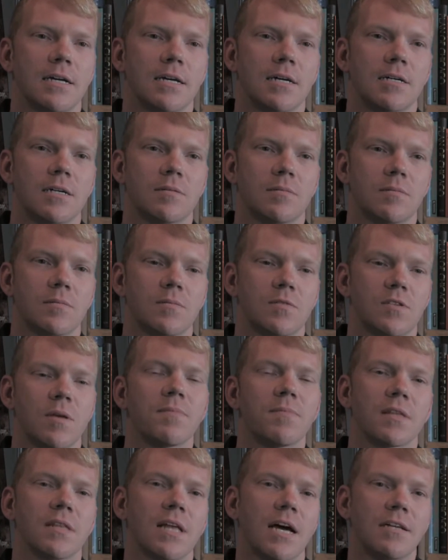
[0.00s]
um,
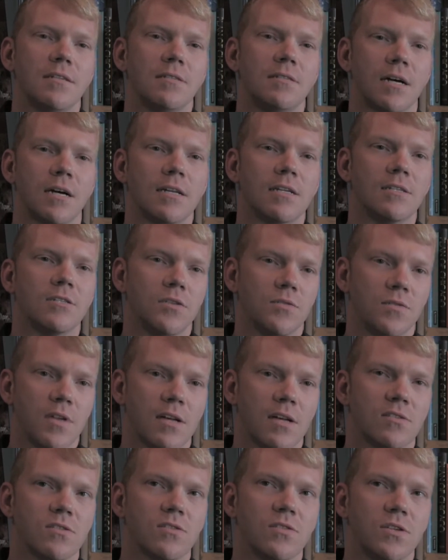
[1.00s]
something that I had done in
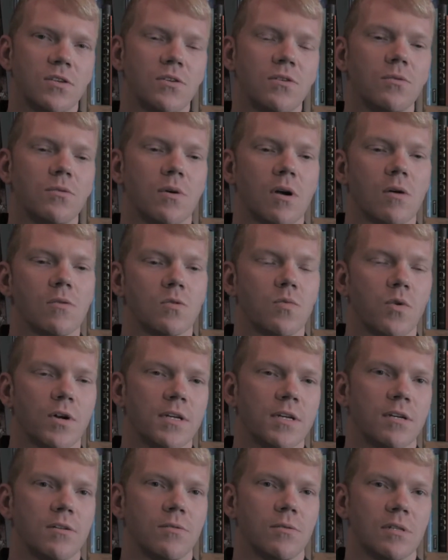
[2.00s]
2002 where I was
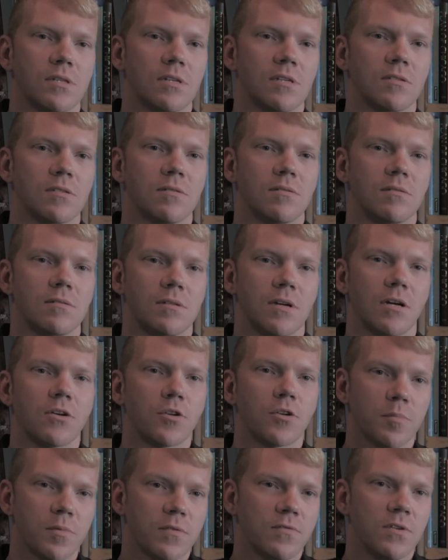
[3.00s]
working with a, a
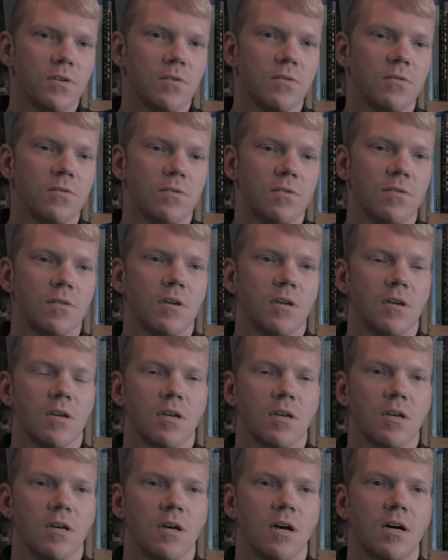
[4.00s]
group of youth
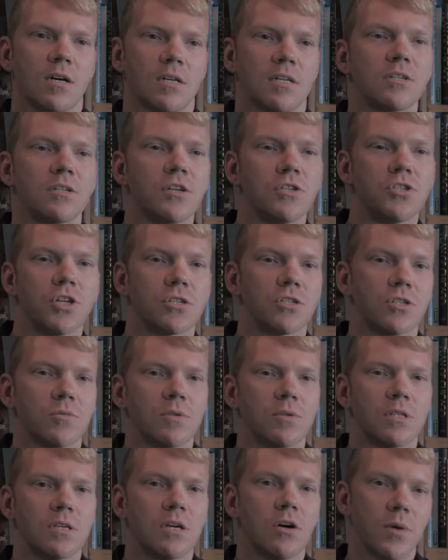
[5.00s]
uh, in conjunction
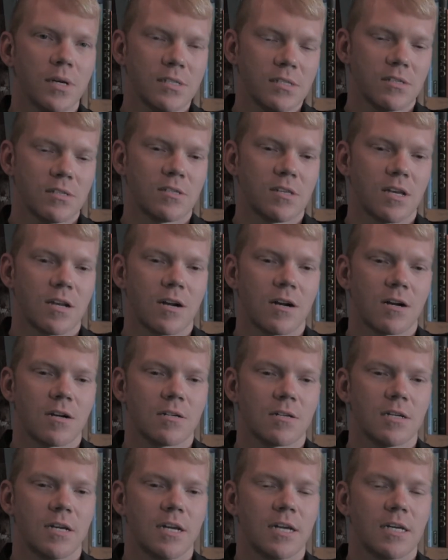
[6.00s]
with the Oasis Center.
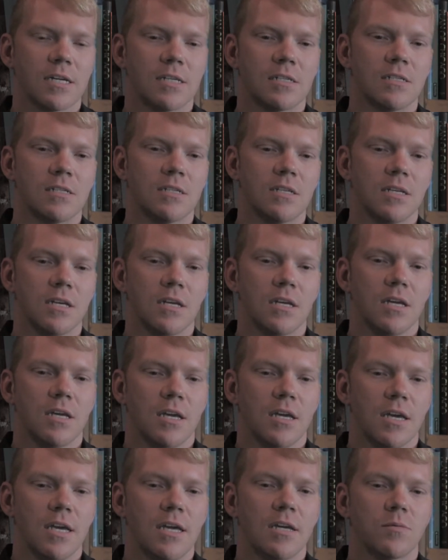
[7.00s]
And
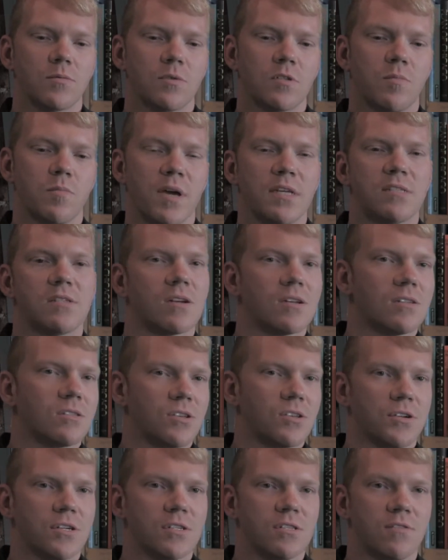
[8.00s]
it was based on a
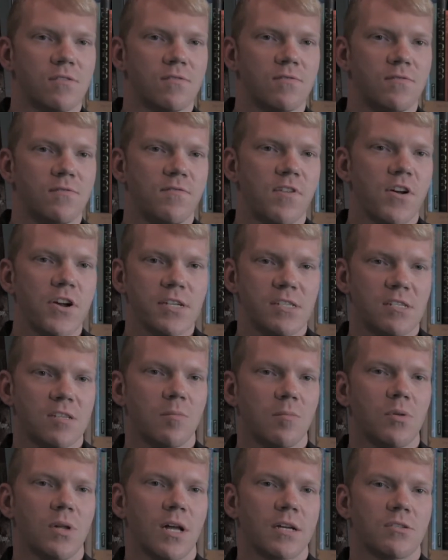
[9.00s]
series of very
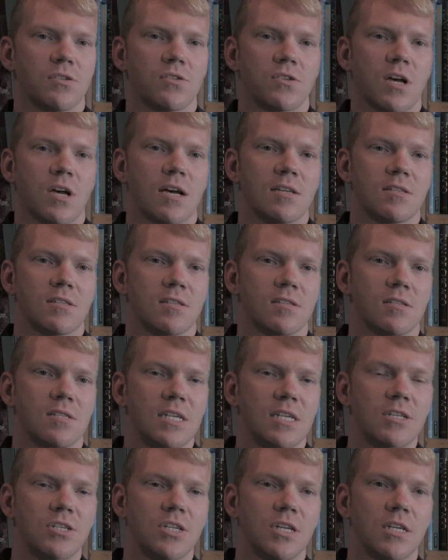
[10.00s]
simple exercises
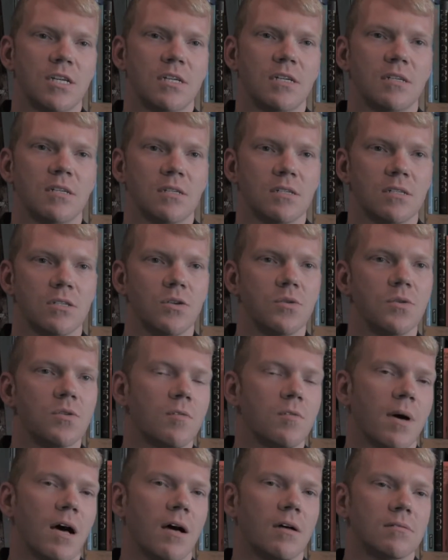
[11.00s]
teaching
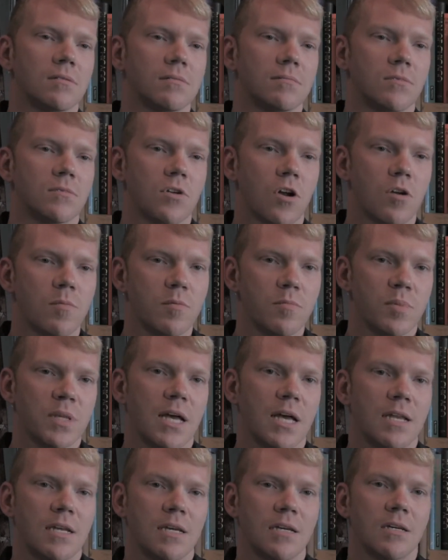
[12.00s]
youth about urban
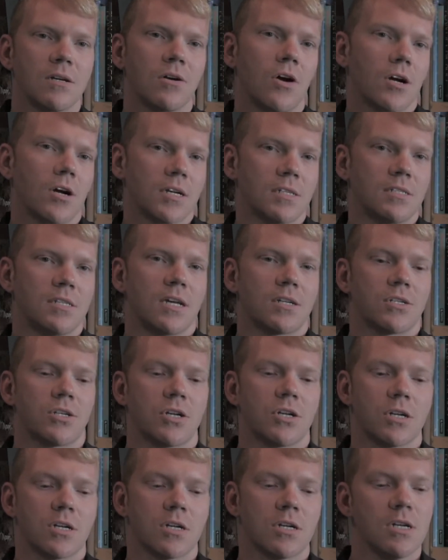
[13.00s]
planning,
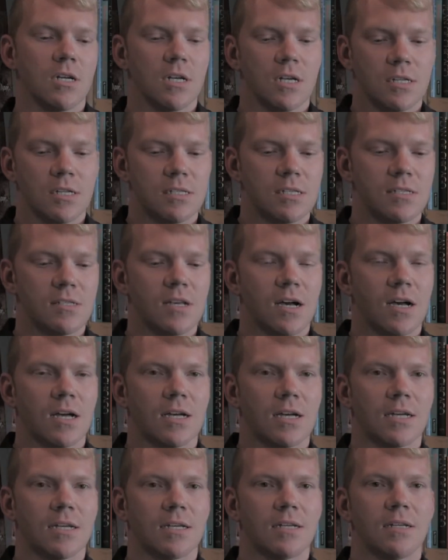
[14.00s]
architecture,
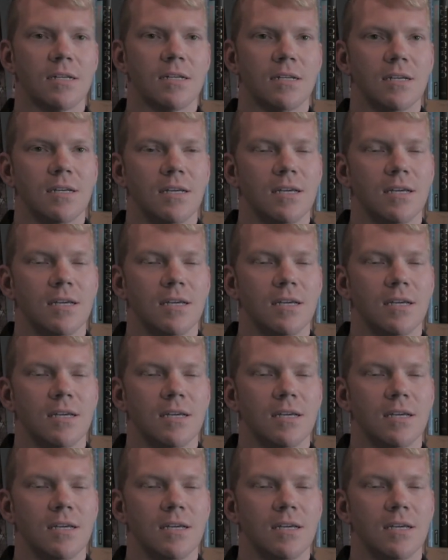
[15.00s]
design,